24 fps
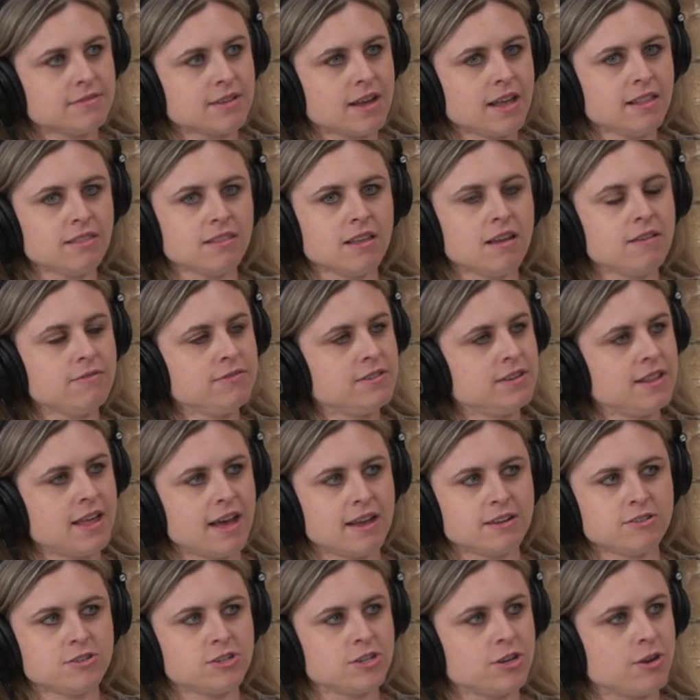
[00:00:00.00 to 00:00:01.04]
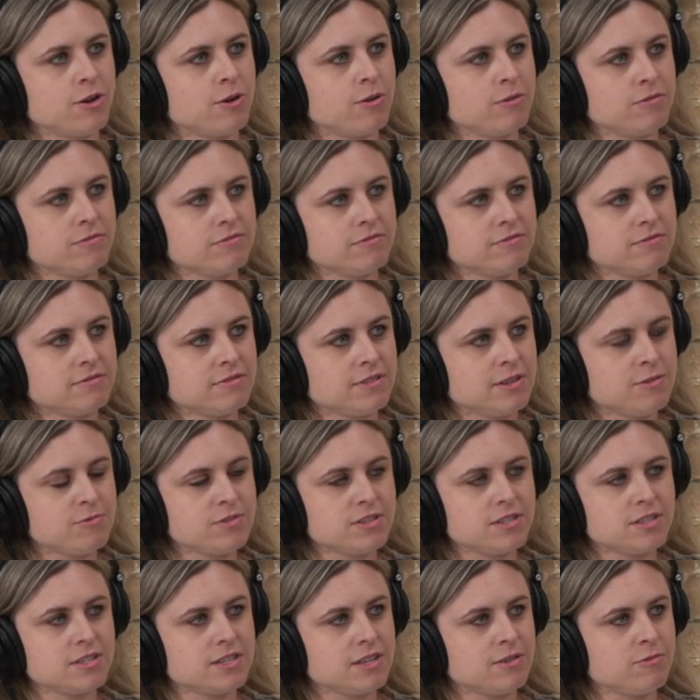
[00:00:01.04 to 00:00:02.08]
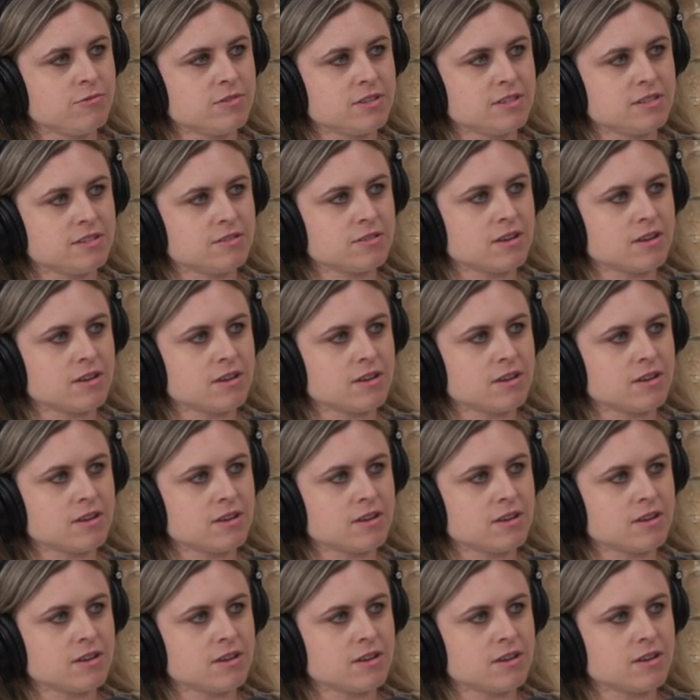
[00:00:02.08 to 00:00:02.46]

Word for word: I loved that show. It was it was